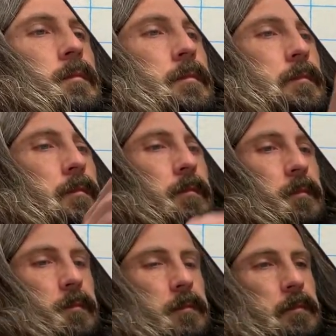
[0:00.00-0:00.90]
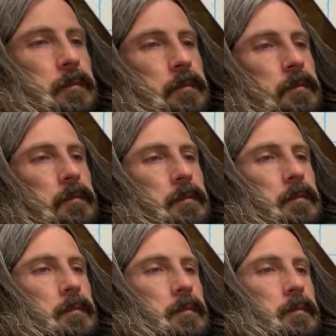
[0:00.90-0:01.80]

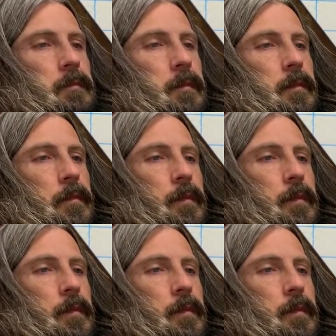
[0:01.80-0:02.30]
No one is speaking in this clip.